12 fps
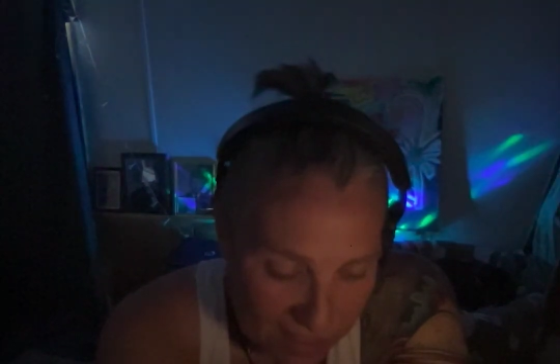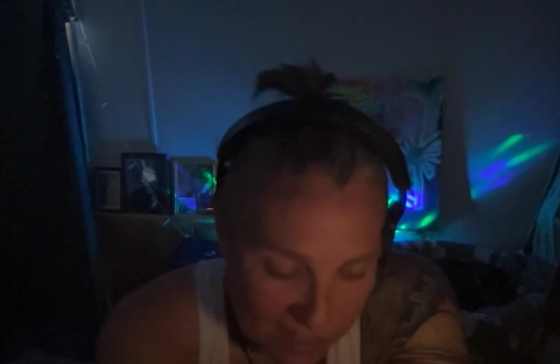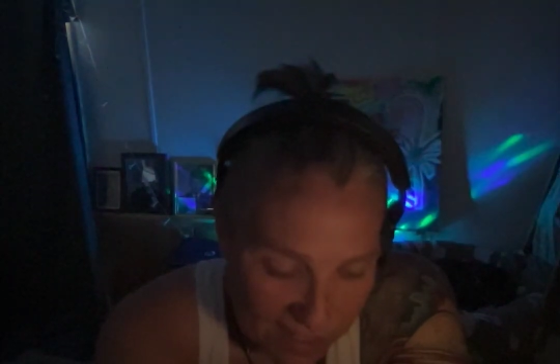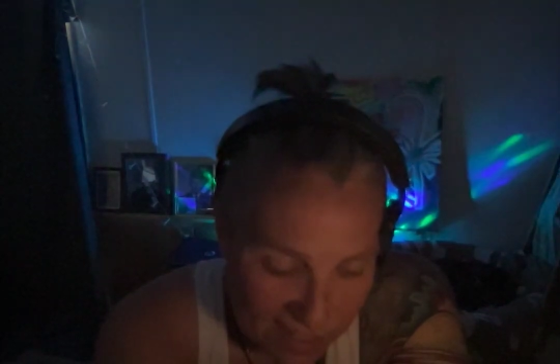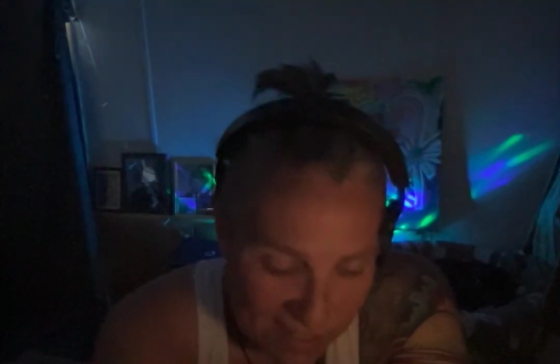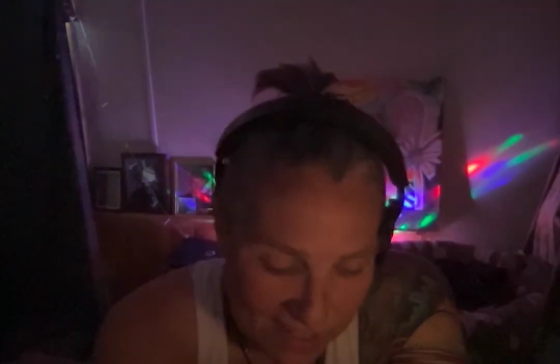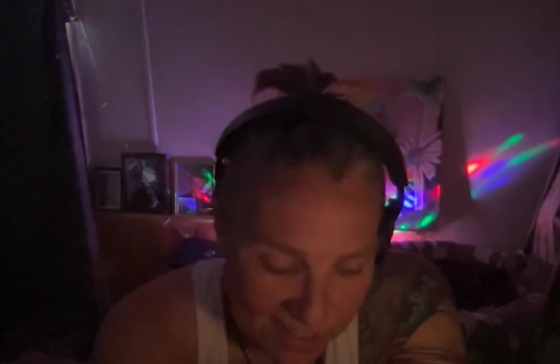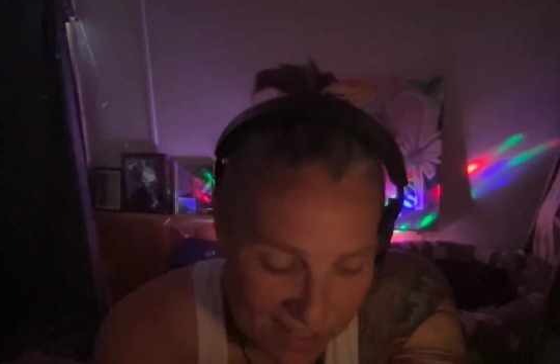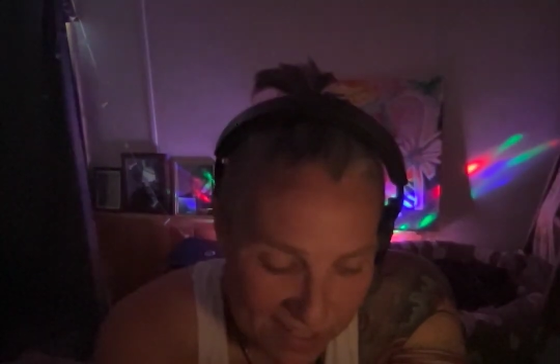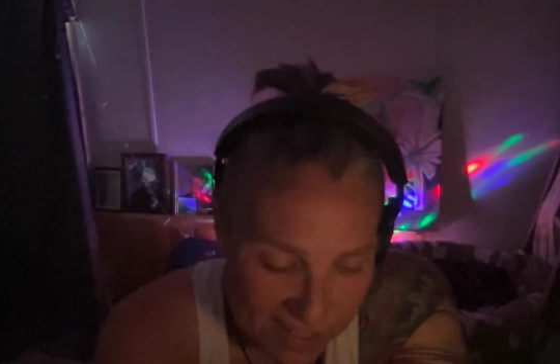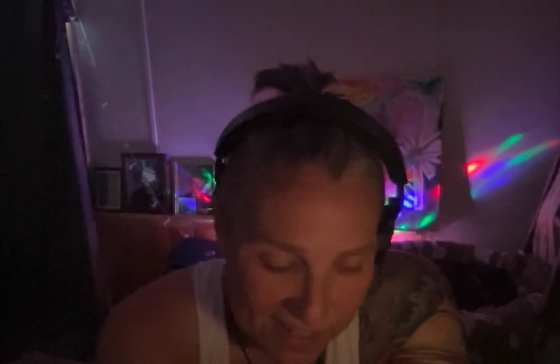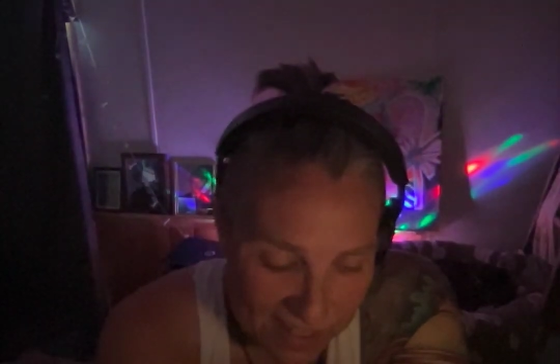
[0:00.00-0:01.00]
I
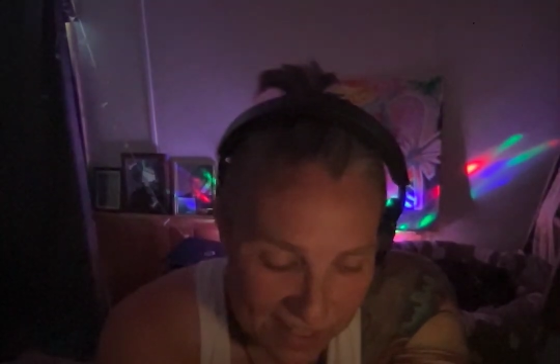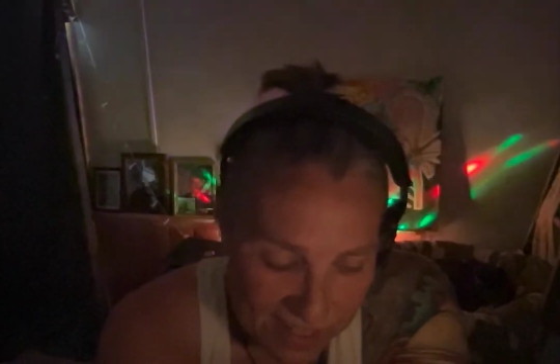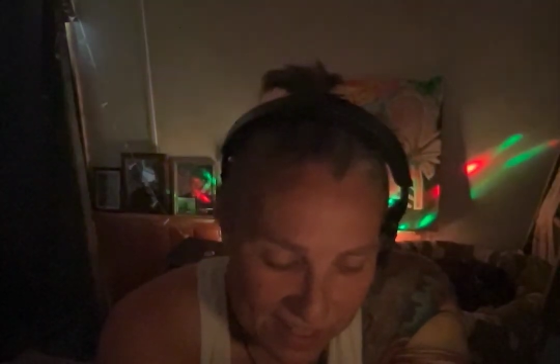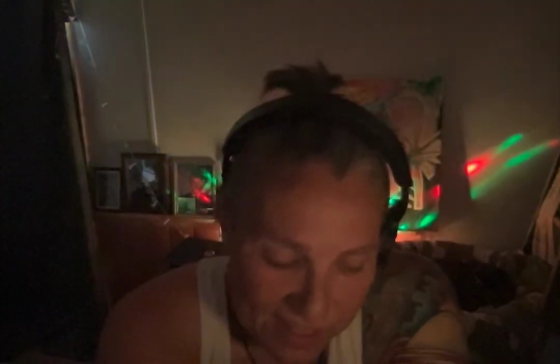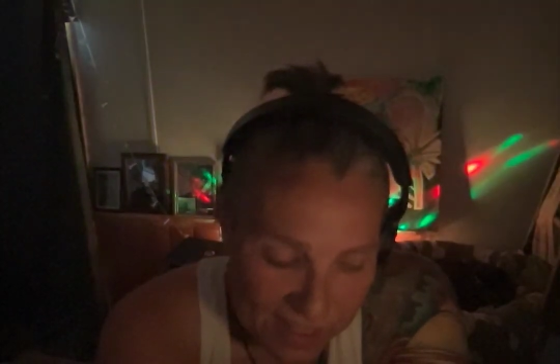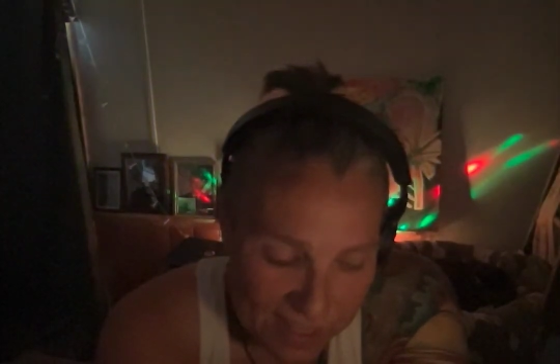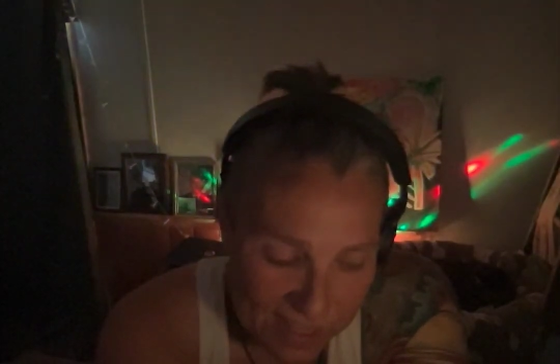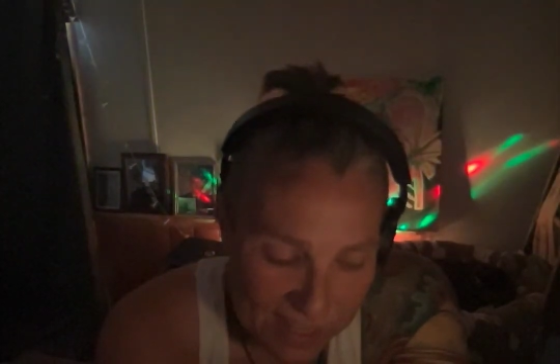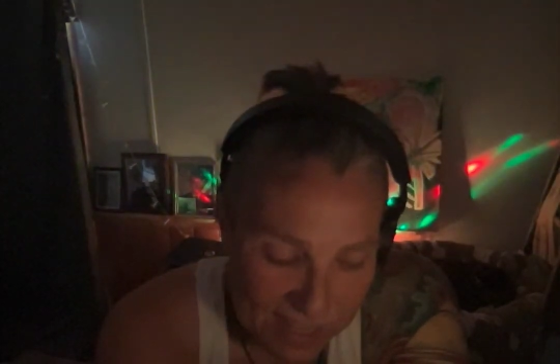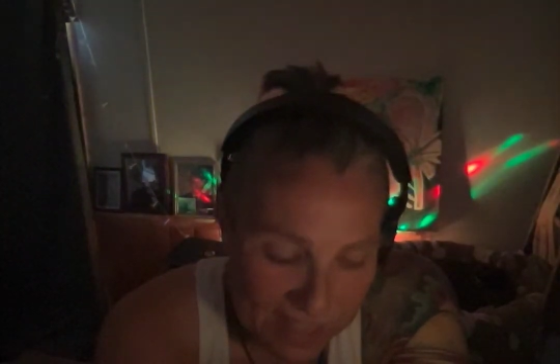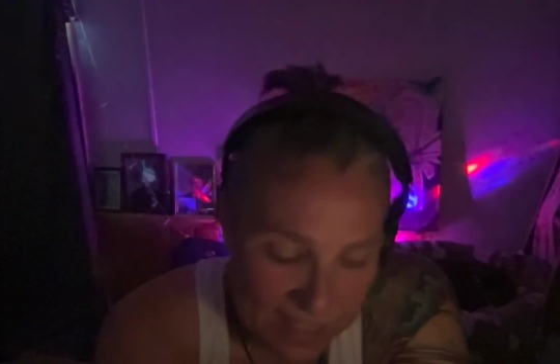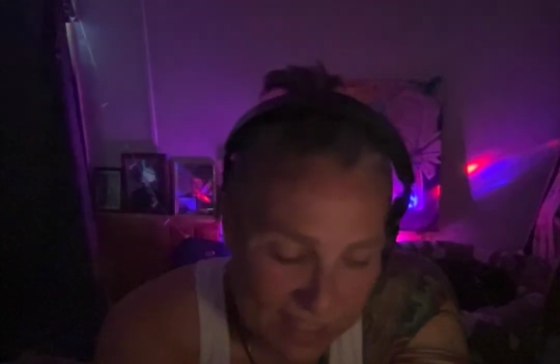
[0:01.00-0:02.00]

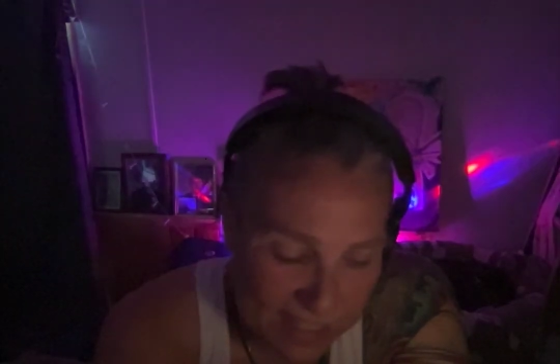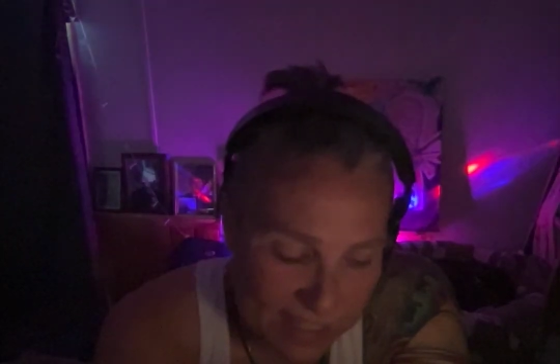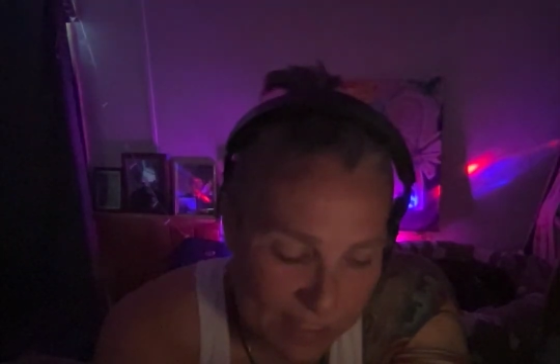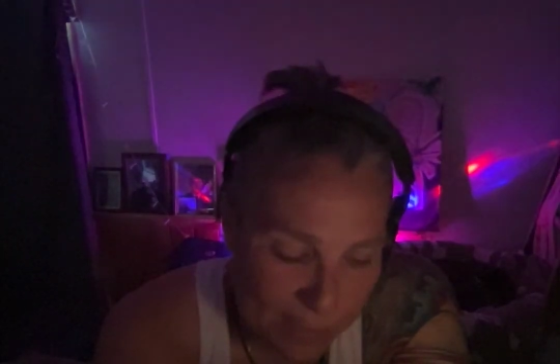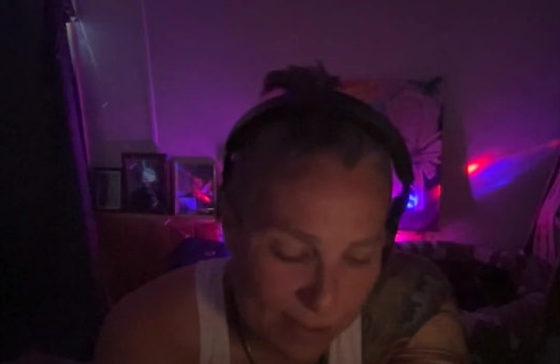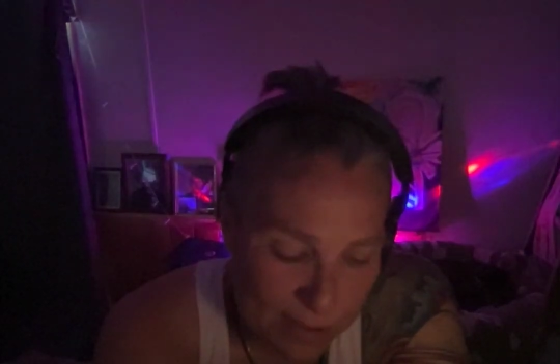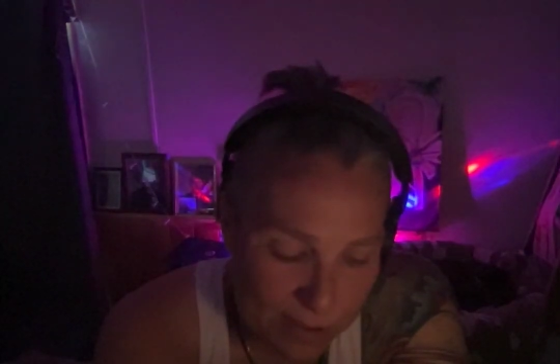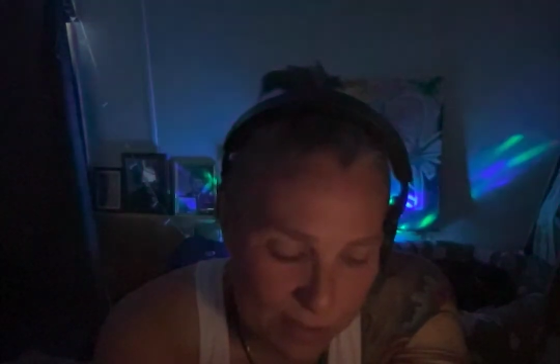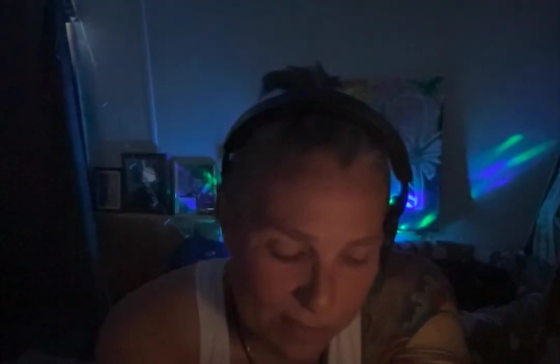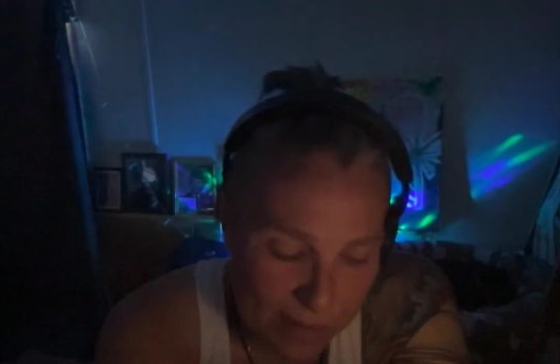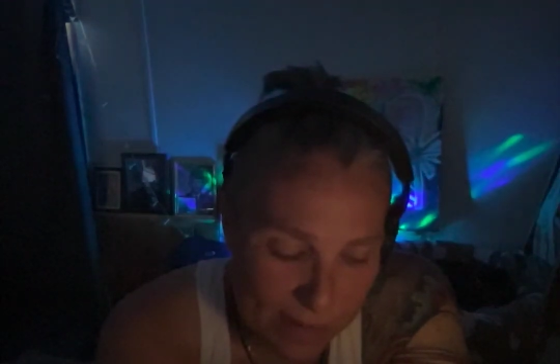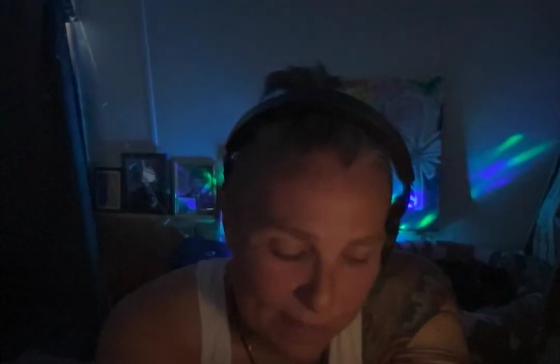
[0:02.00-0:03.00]
think these spiritual
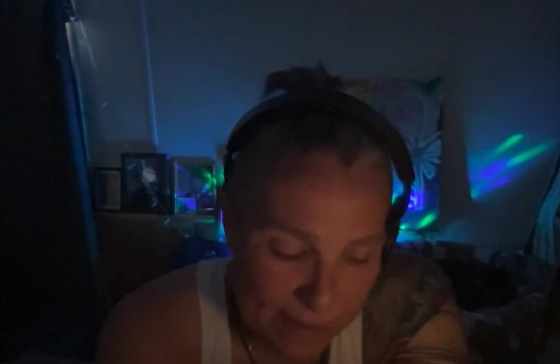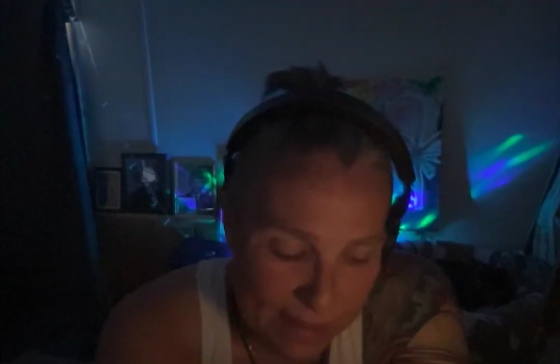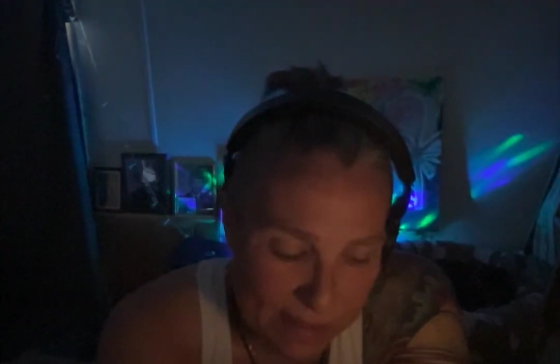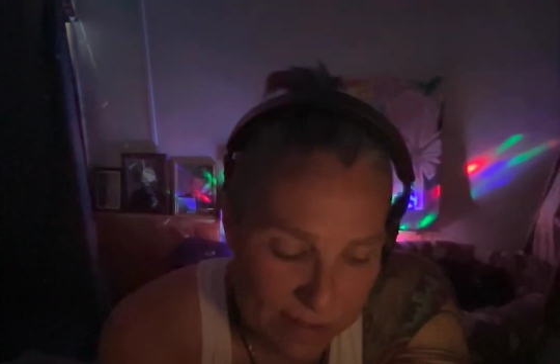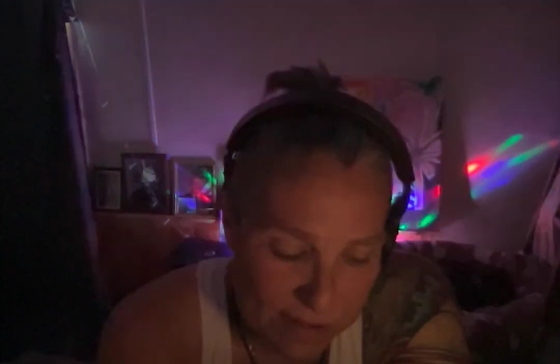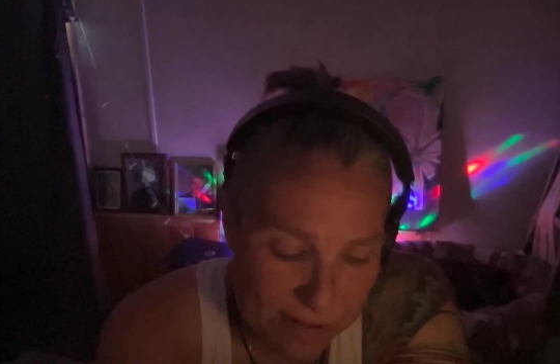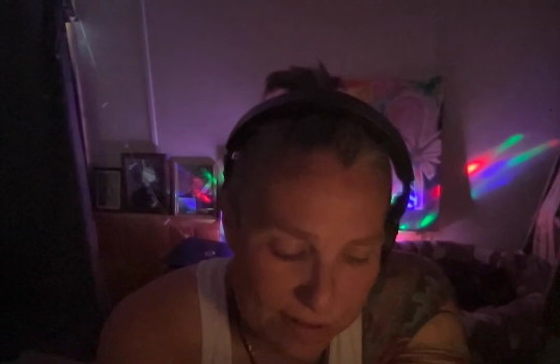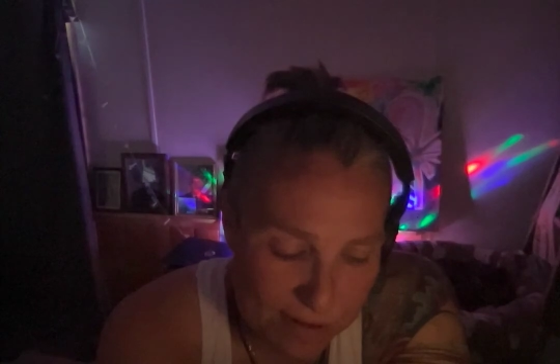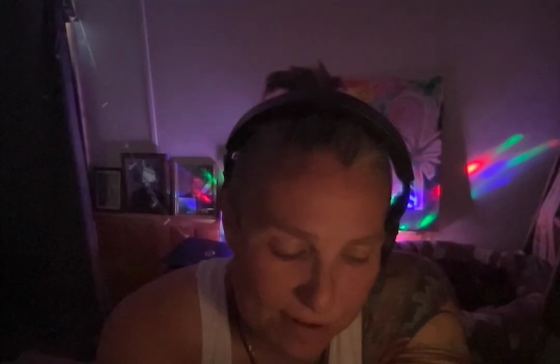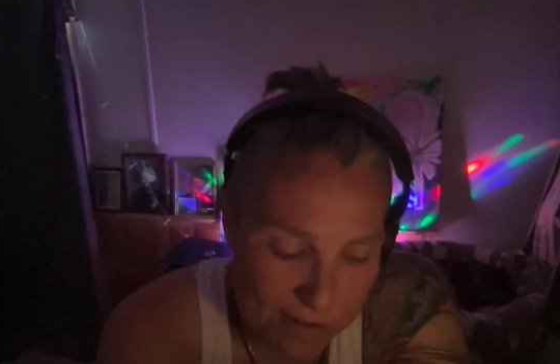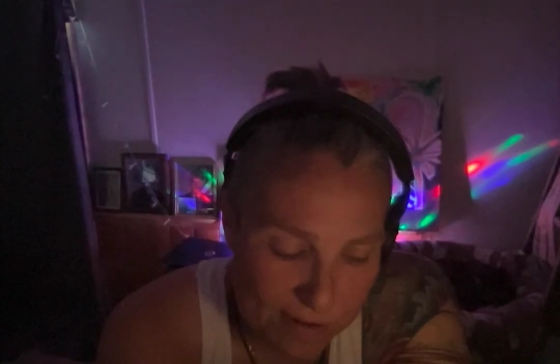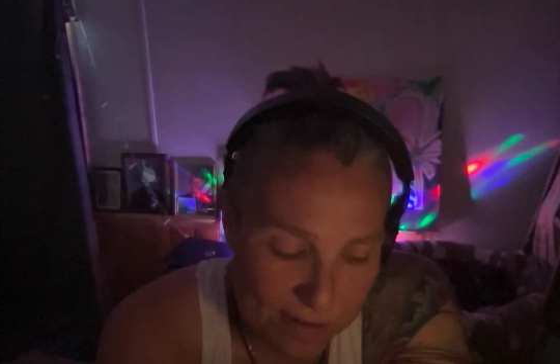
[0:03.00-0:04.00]
bypassers,
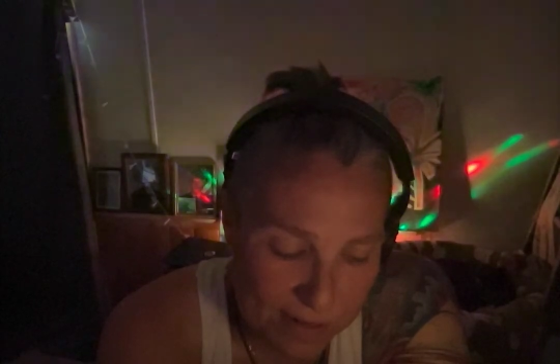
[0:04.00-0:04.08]
though,